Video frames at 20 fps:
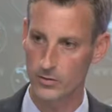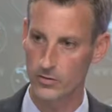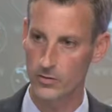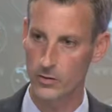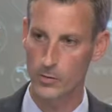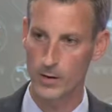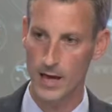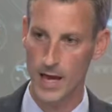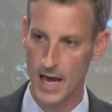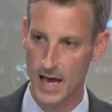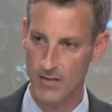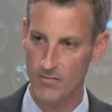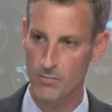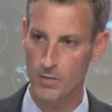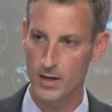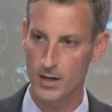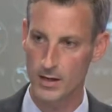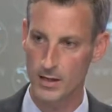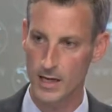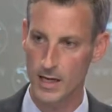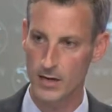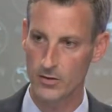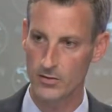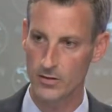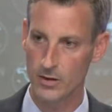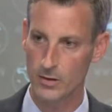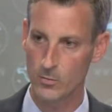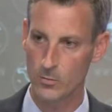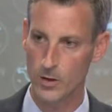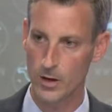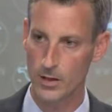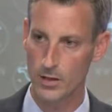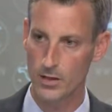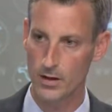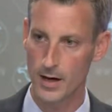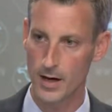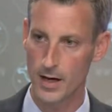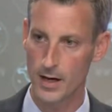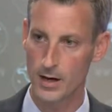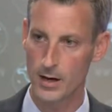So we have been engaging with
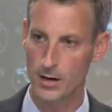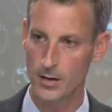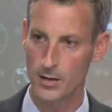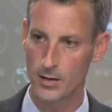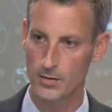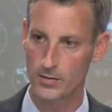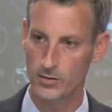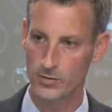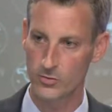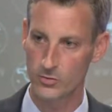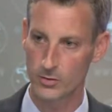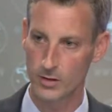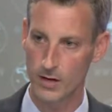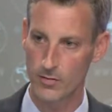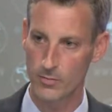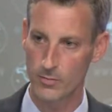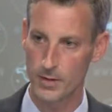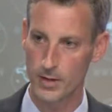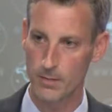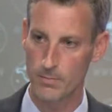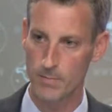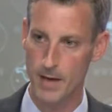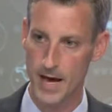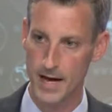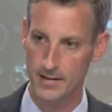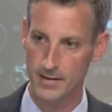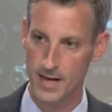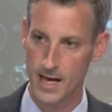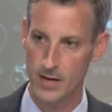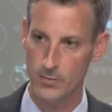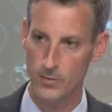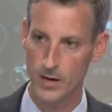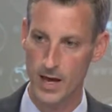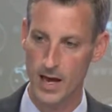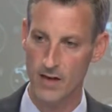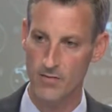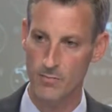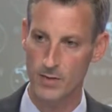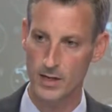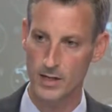the central government in Baghdad. We
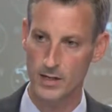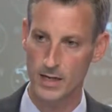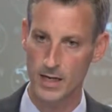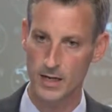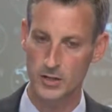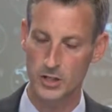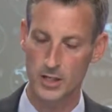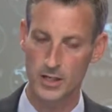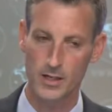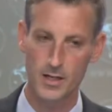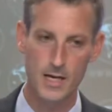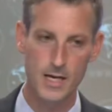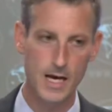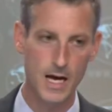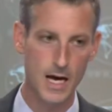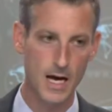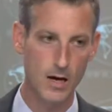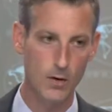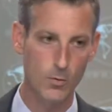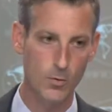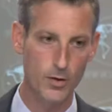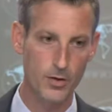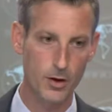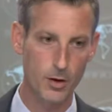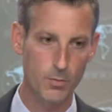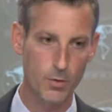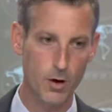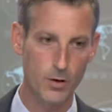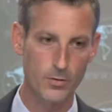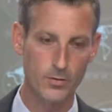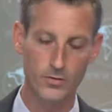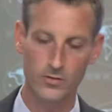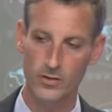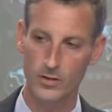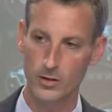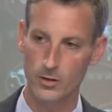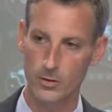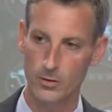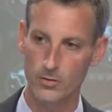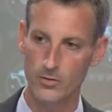have been engaging with our partners in
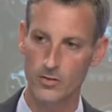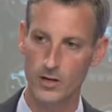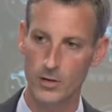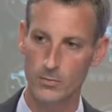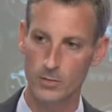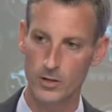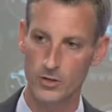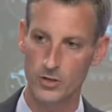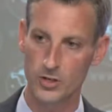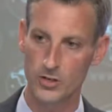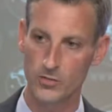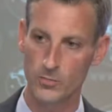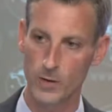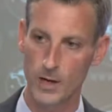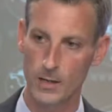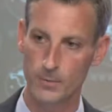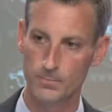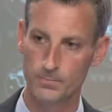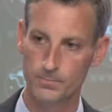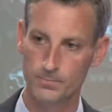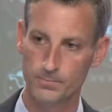the Kurdistan region as well.